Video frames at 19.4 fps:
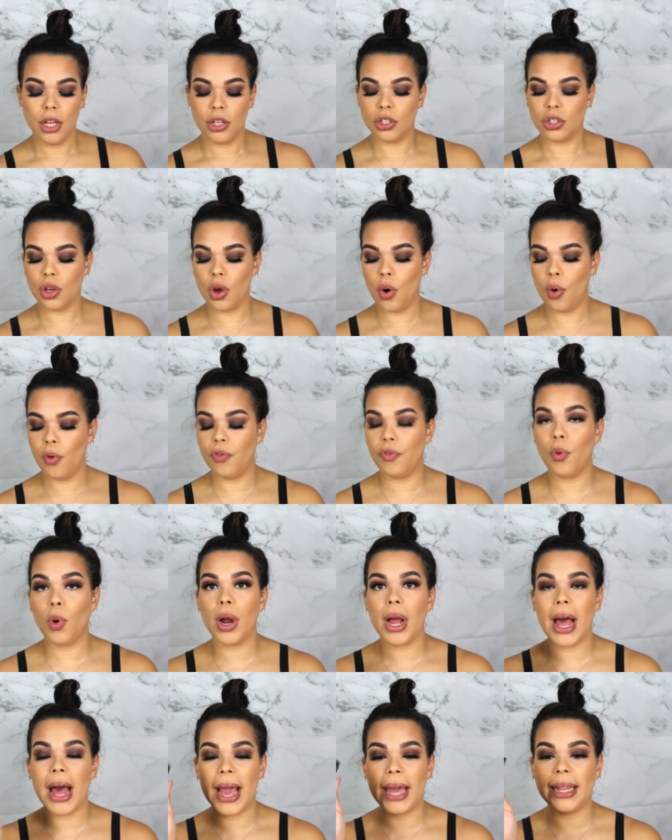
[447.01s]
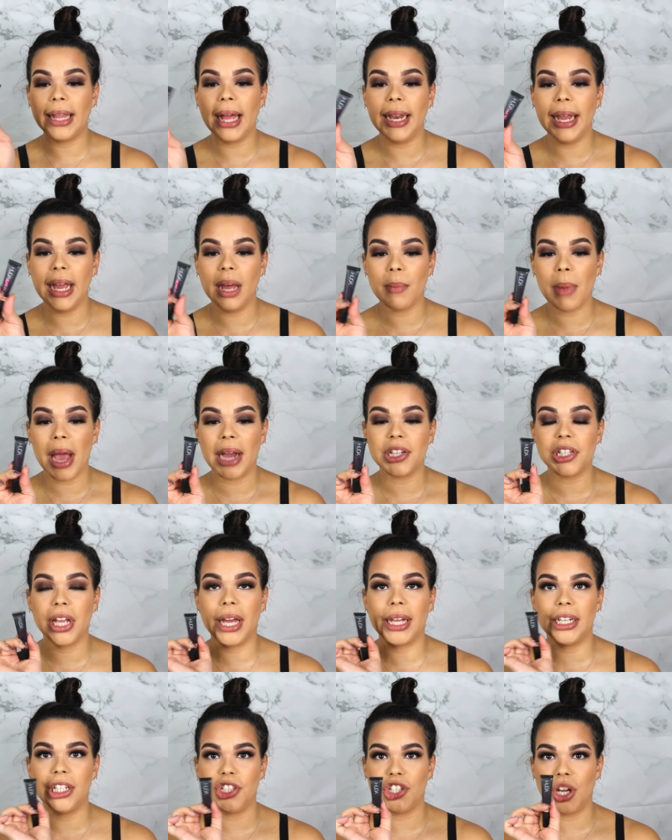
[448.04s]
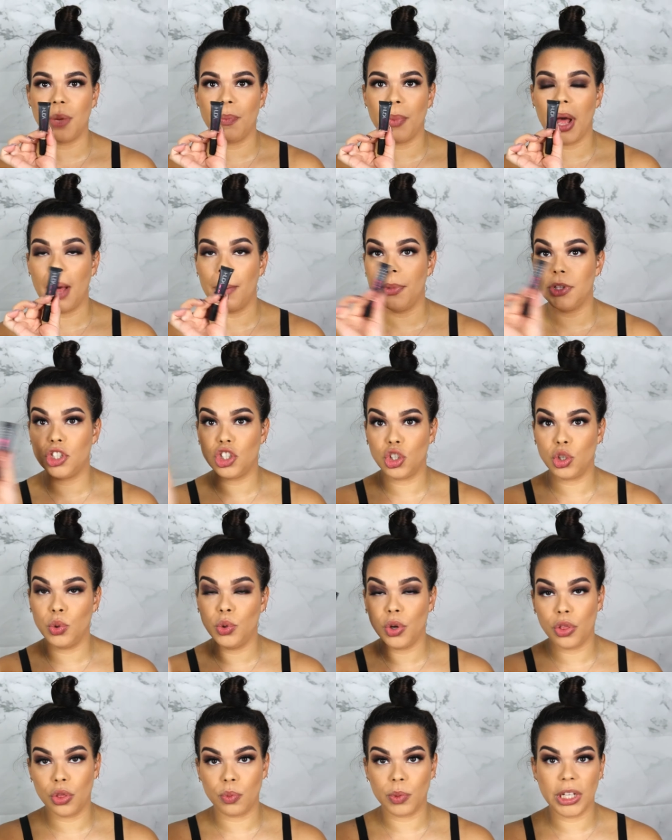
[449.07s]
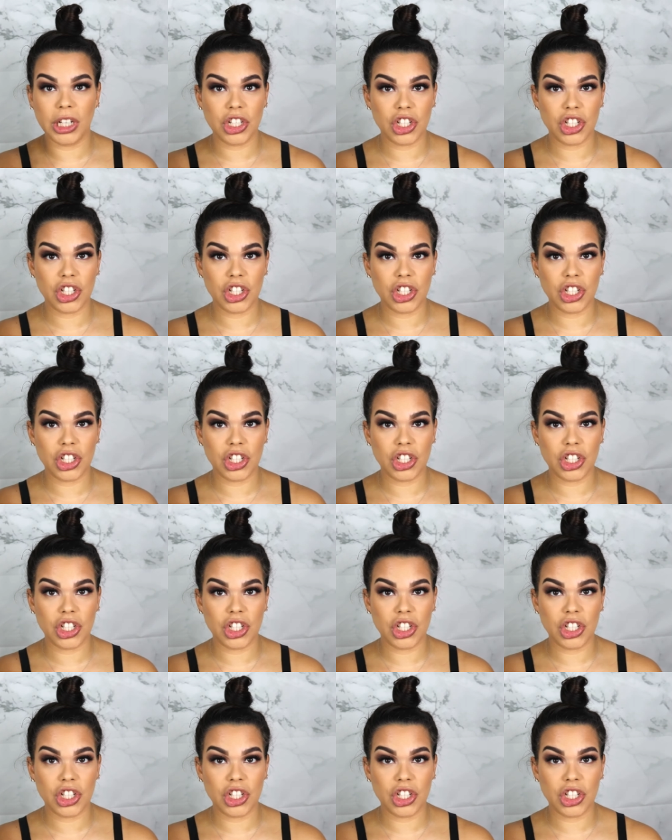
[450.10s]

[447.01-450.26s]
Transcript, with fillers: So for highlighting, I'm actually gonna jump up two to three